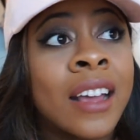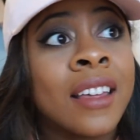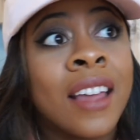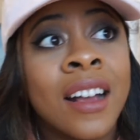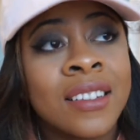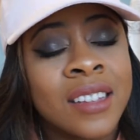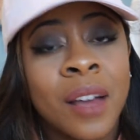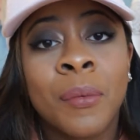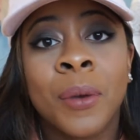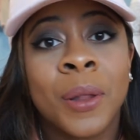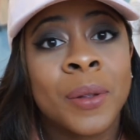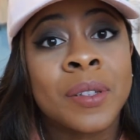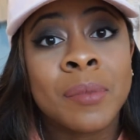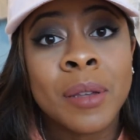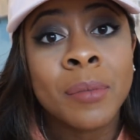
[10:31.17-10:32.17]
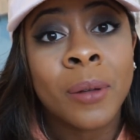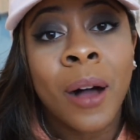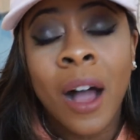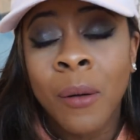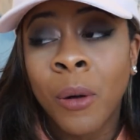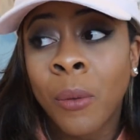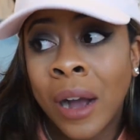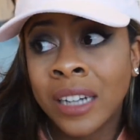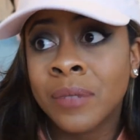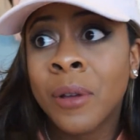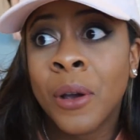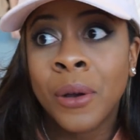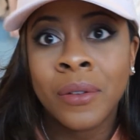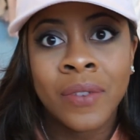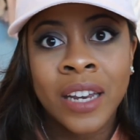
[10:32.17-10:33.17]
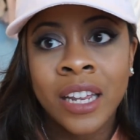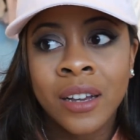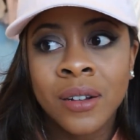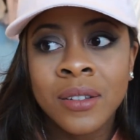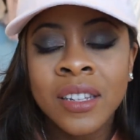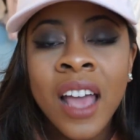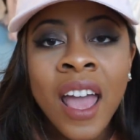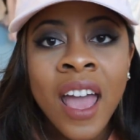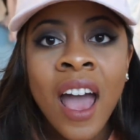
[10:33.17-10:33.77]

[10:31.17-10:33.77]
Yes, I'm one of those people, I will watch my own videos.